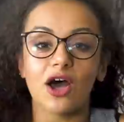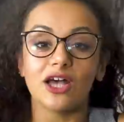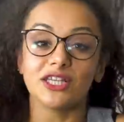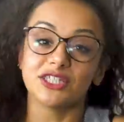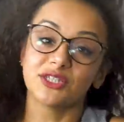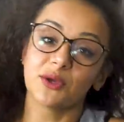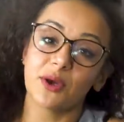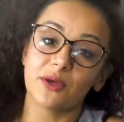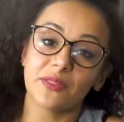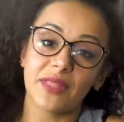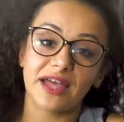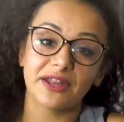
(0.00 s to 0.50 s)

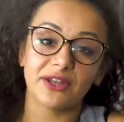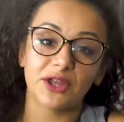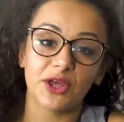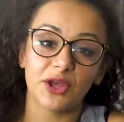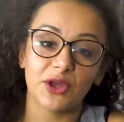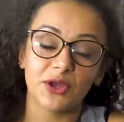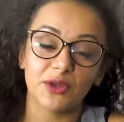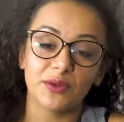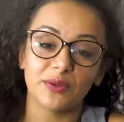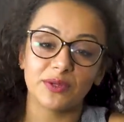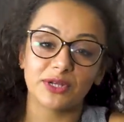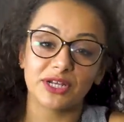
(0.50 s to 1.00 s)
So on that
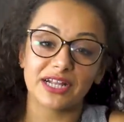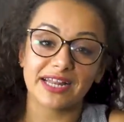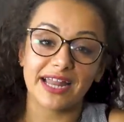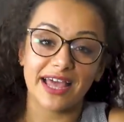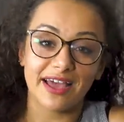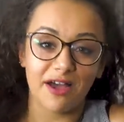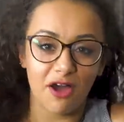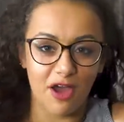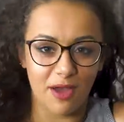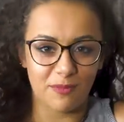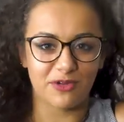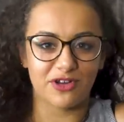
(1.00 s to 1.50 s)
note,
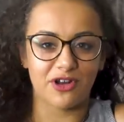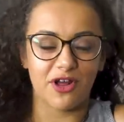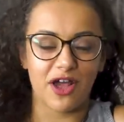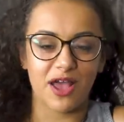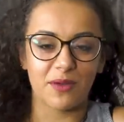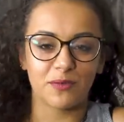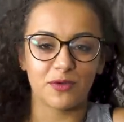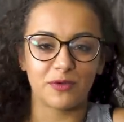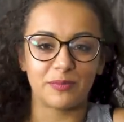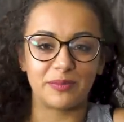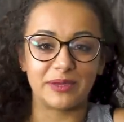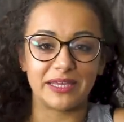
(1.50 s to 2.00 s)
Claire Heimer and
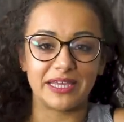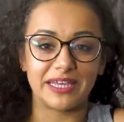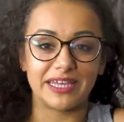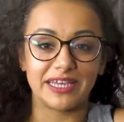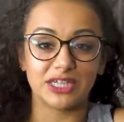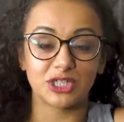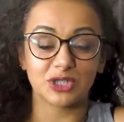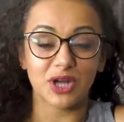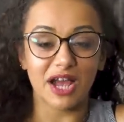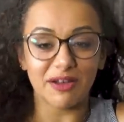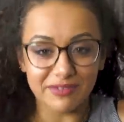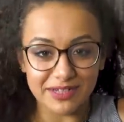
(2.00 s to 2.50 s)
I will
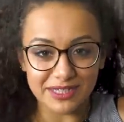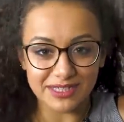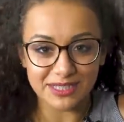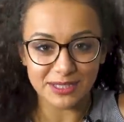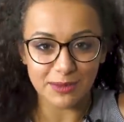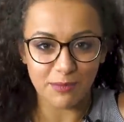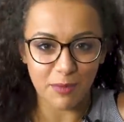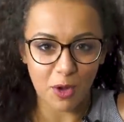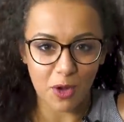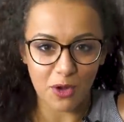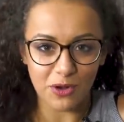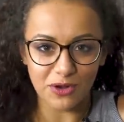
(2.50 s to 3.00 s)
be travelling
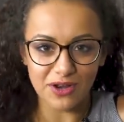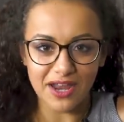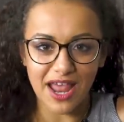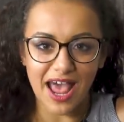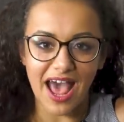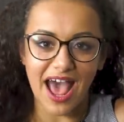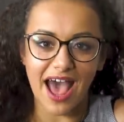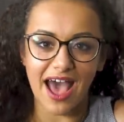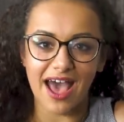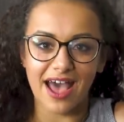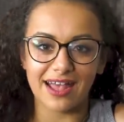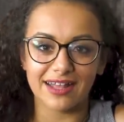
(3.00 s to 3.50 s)
to Bonn
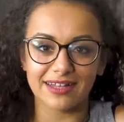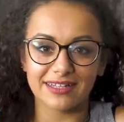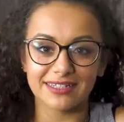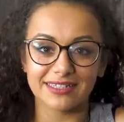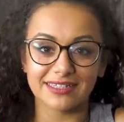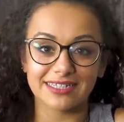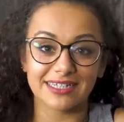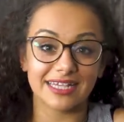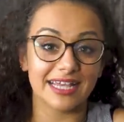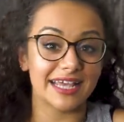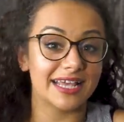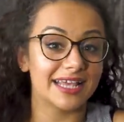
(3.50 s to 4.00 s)

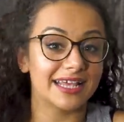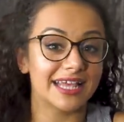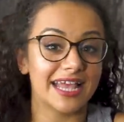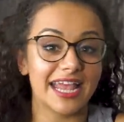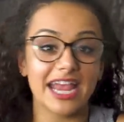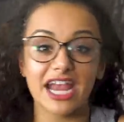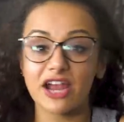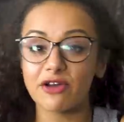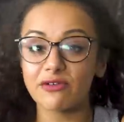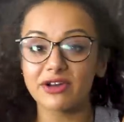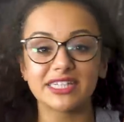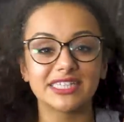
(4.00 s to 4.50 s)
and
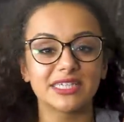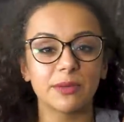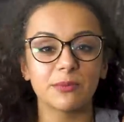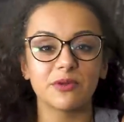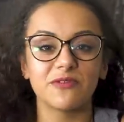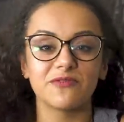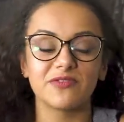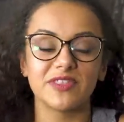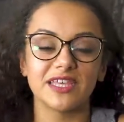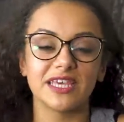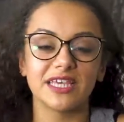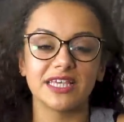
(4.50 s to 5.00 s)
hearing some
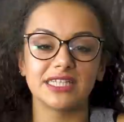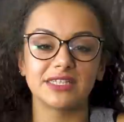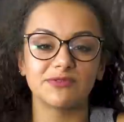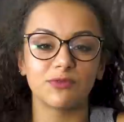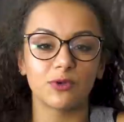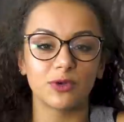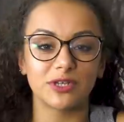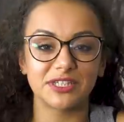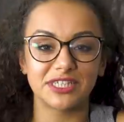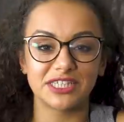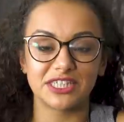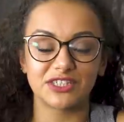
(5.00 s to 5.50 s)
of these
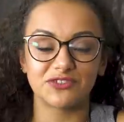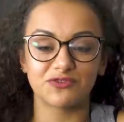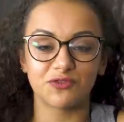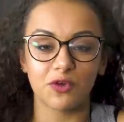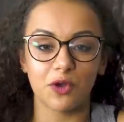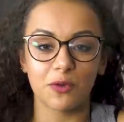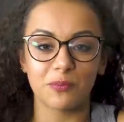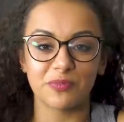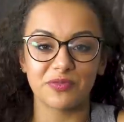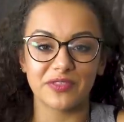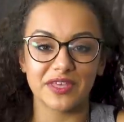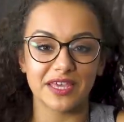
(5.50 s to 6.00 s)
voices
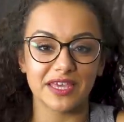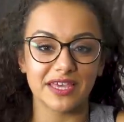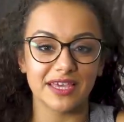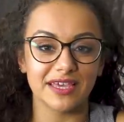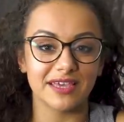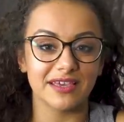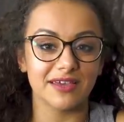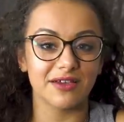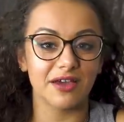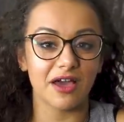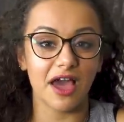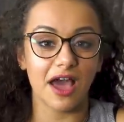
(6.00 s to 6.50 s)
from
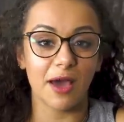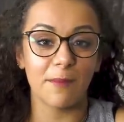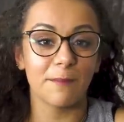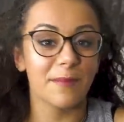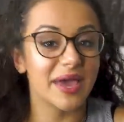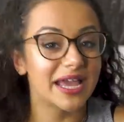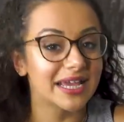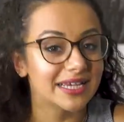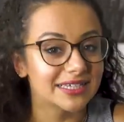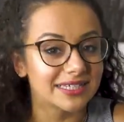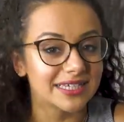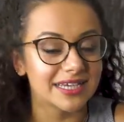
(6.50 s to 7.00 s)
the
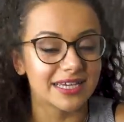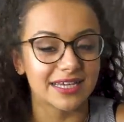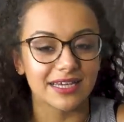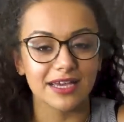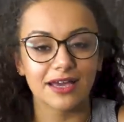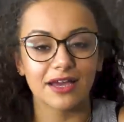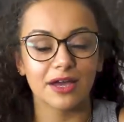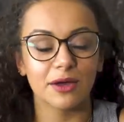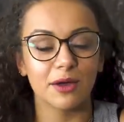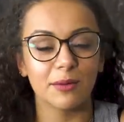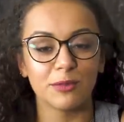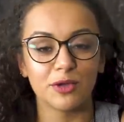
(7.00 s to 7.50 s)
amazing
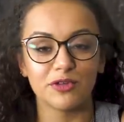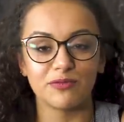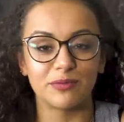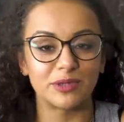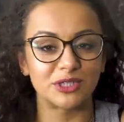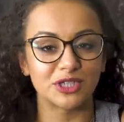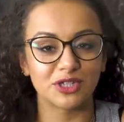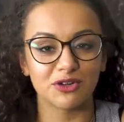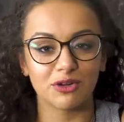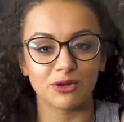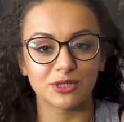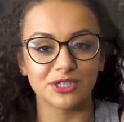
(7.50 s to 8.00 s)

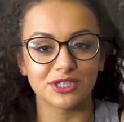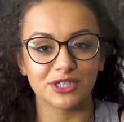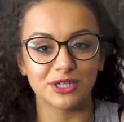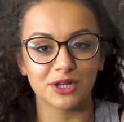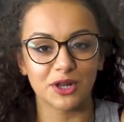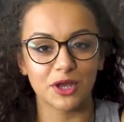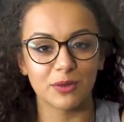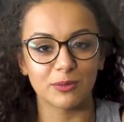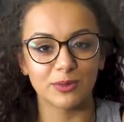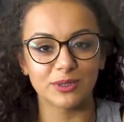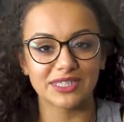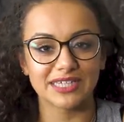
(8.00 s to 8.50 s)
movements across the
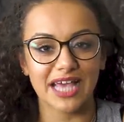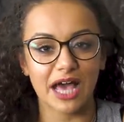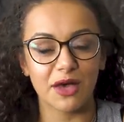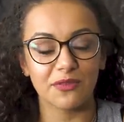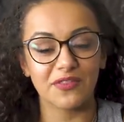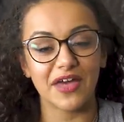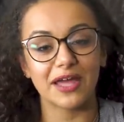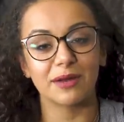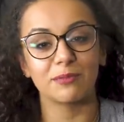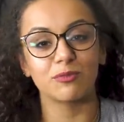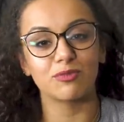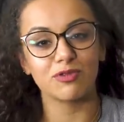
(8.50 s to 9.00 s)
global
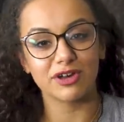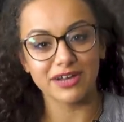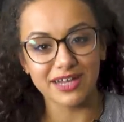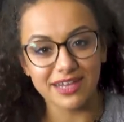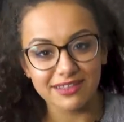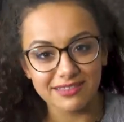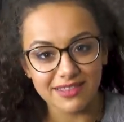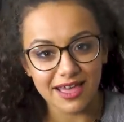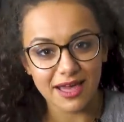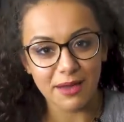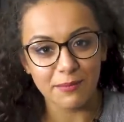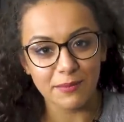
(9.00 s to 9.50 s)
south and
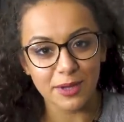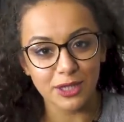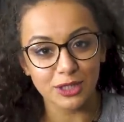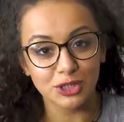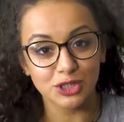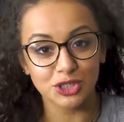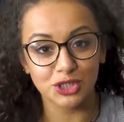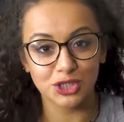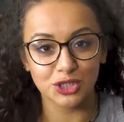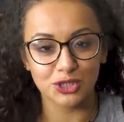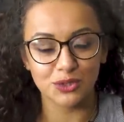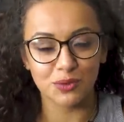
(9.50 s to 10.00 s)
bringing them
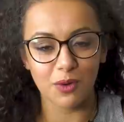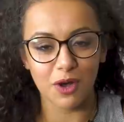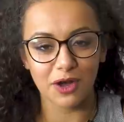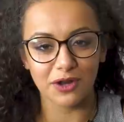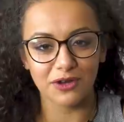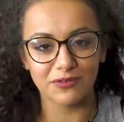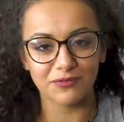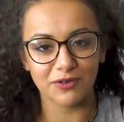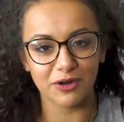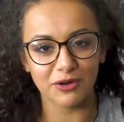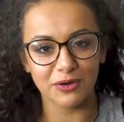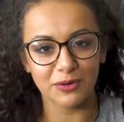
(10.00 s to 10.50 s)
to our
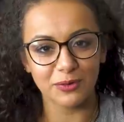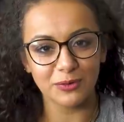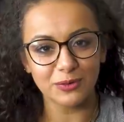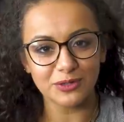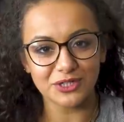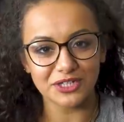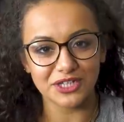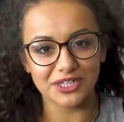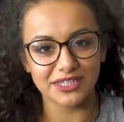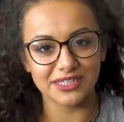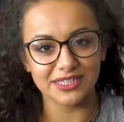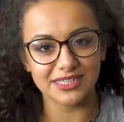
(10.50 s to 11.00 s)
Novara
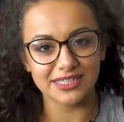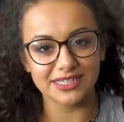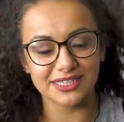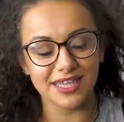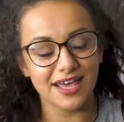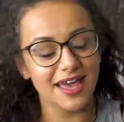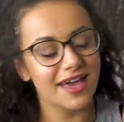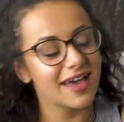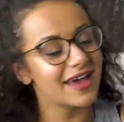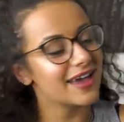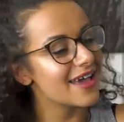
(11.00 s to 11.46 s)
audience.